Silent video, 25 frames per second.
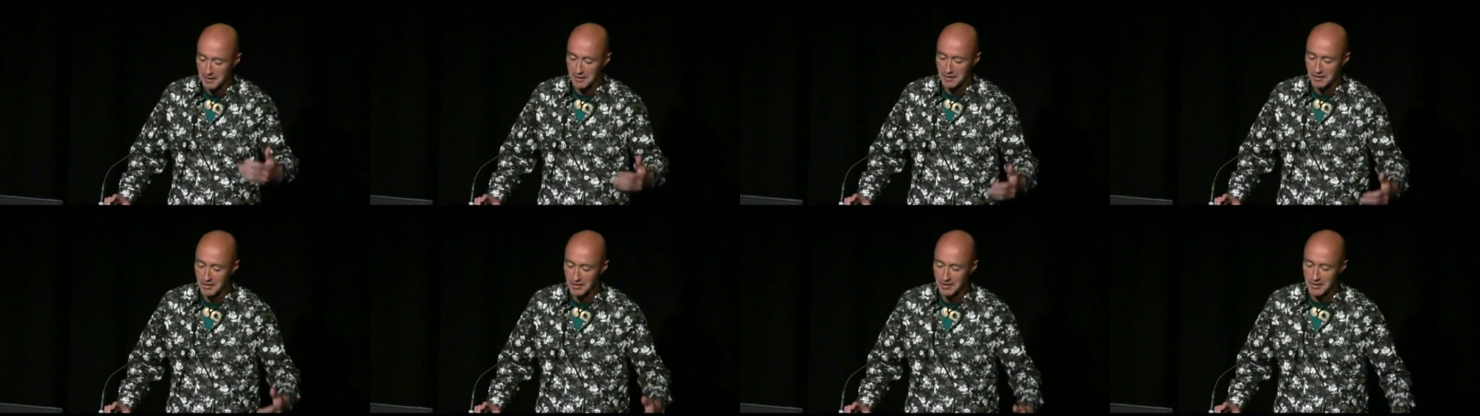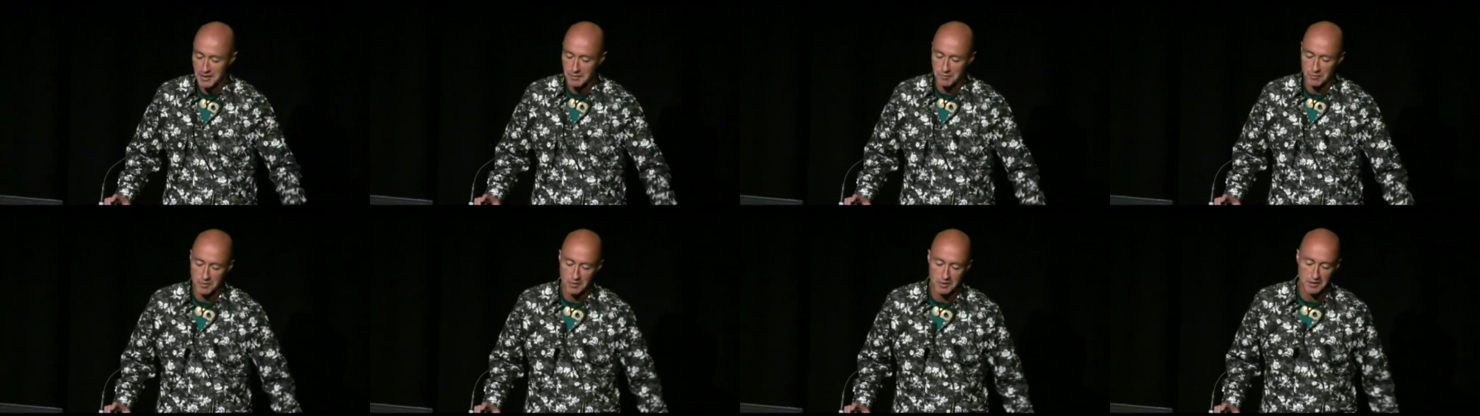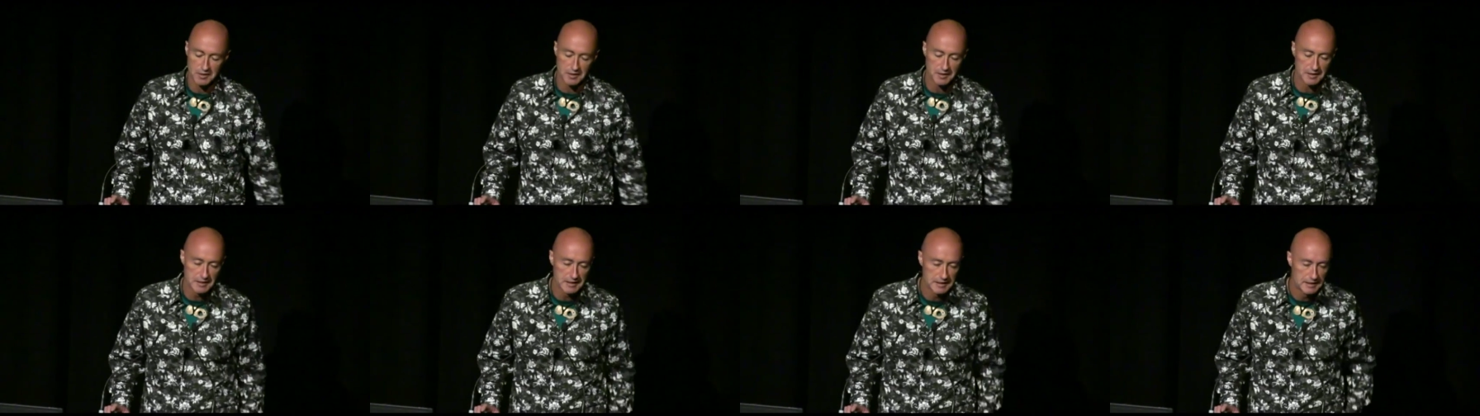in step
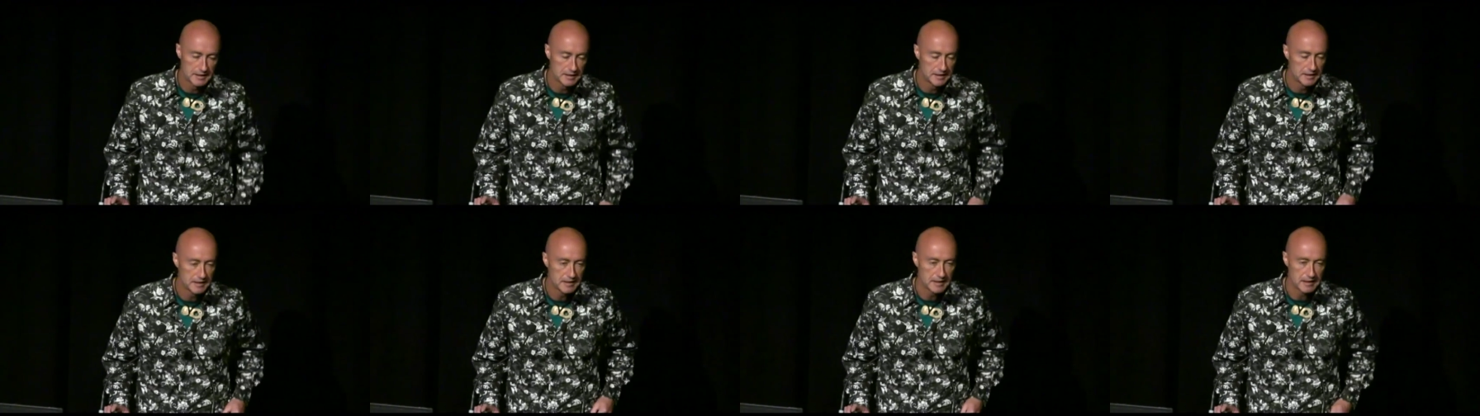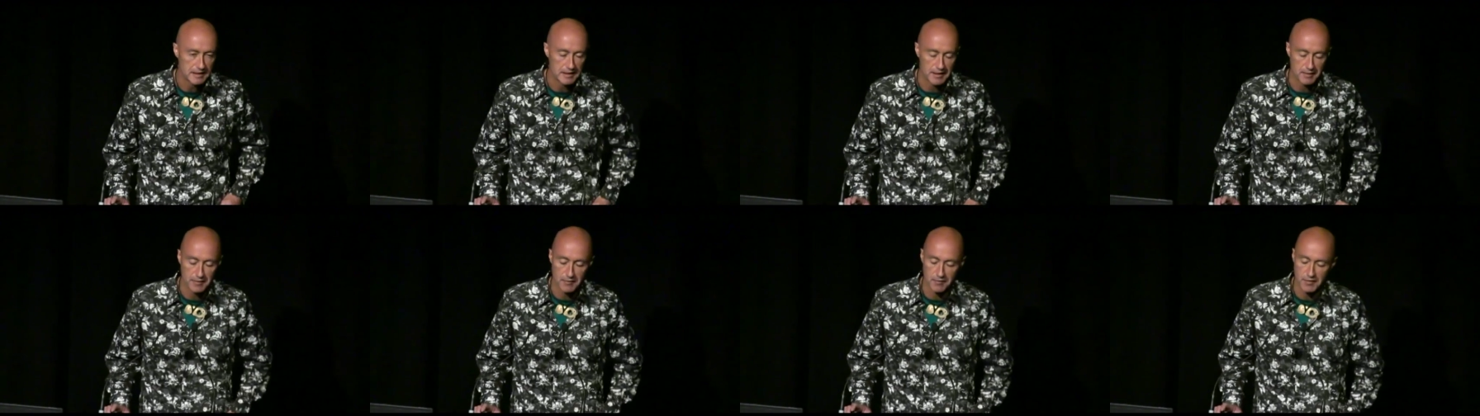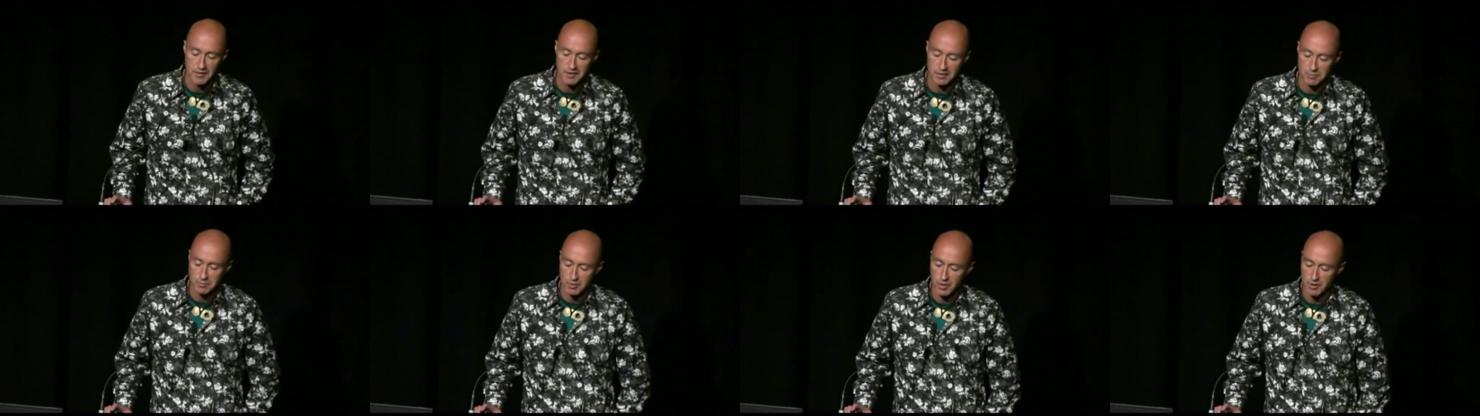with it. Uh,
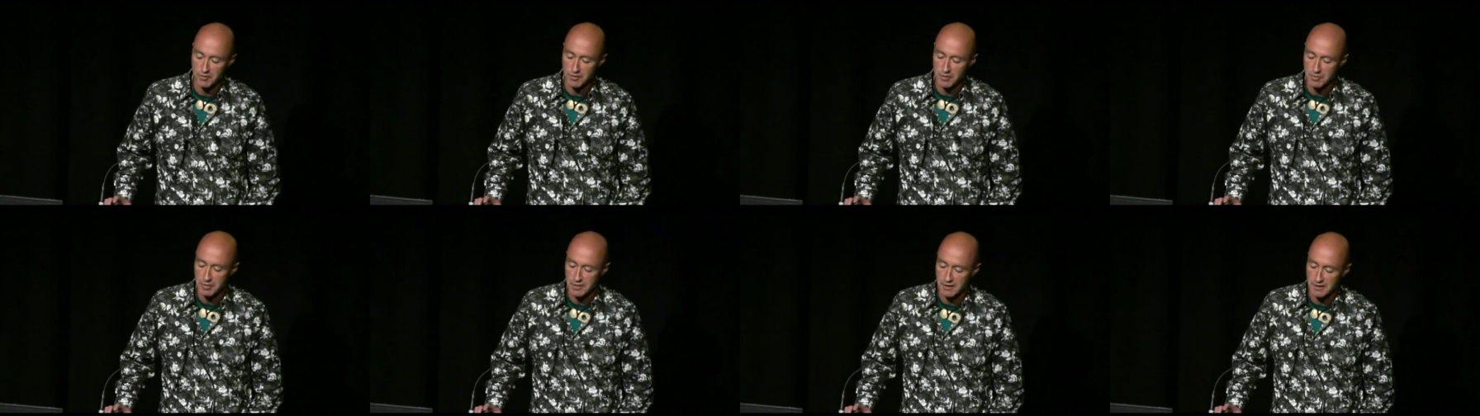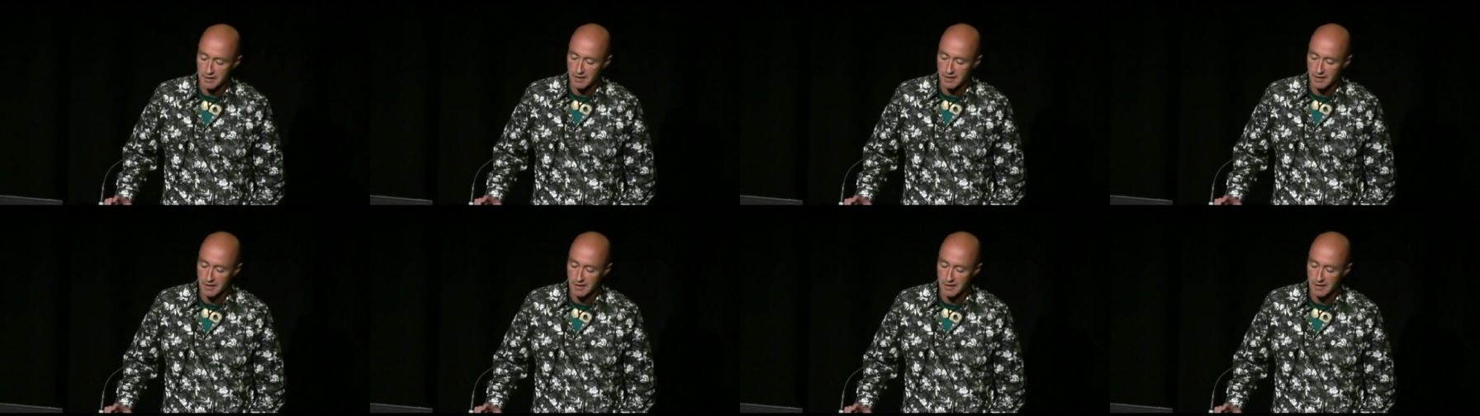this proverb